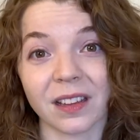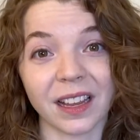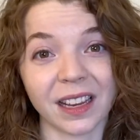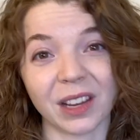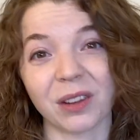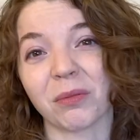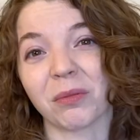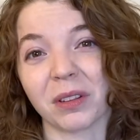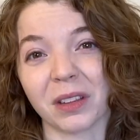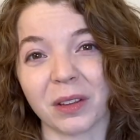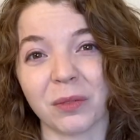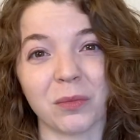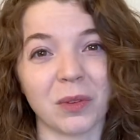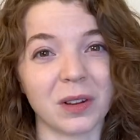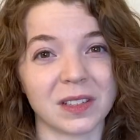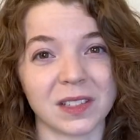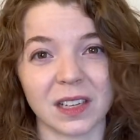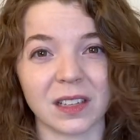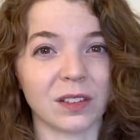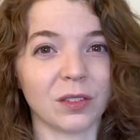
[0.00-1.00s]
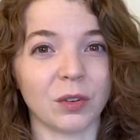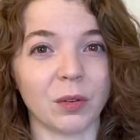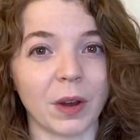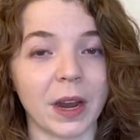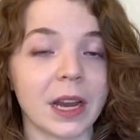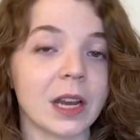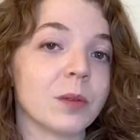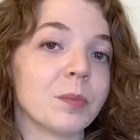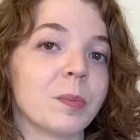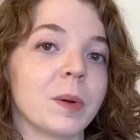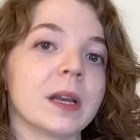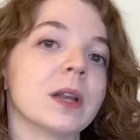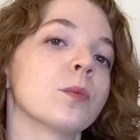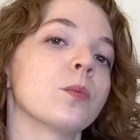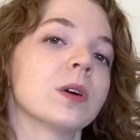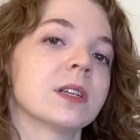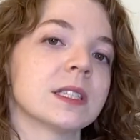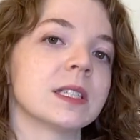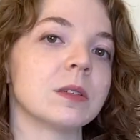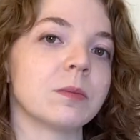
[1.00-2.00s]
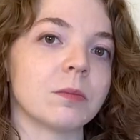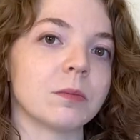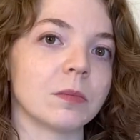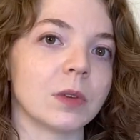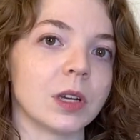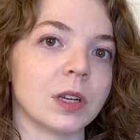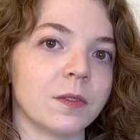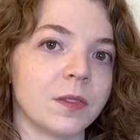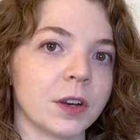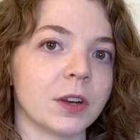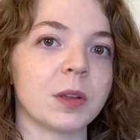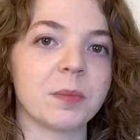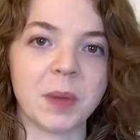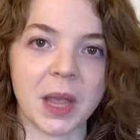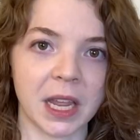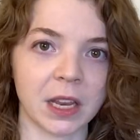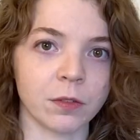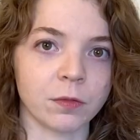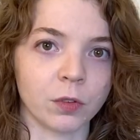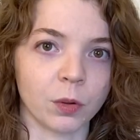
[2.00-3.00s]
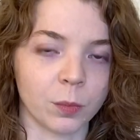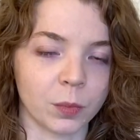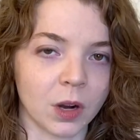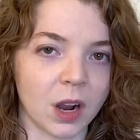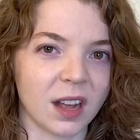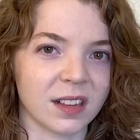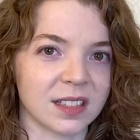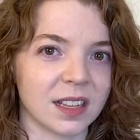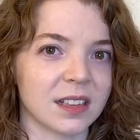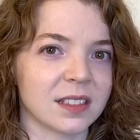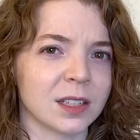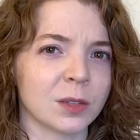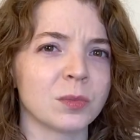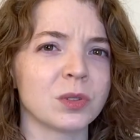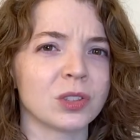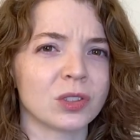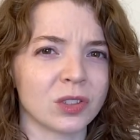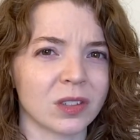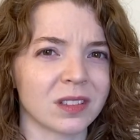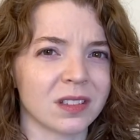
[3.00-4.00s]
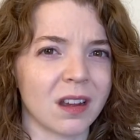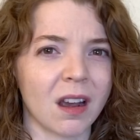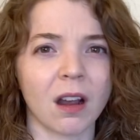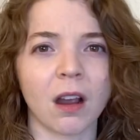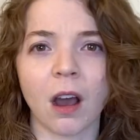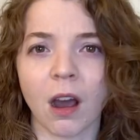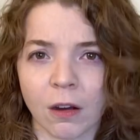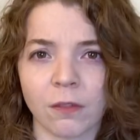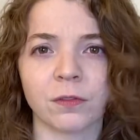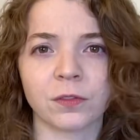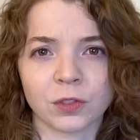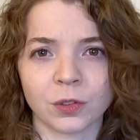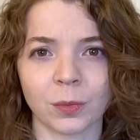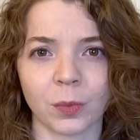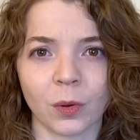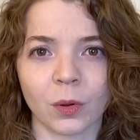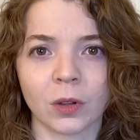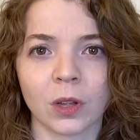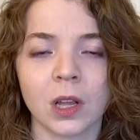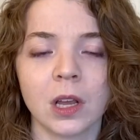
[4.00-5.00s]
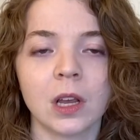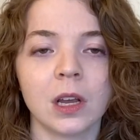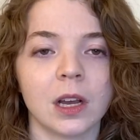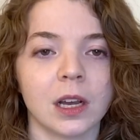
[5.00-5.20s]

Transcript: like it really wasn't great, but it wasn't a very painful process. It was just uncomfortable.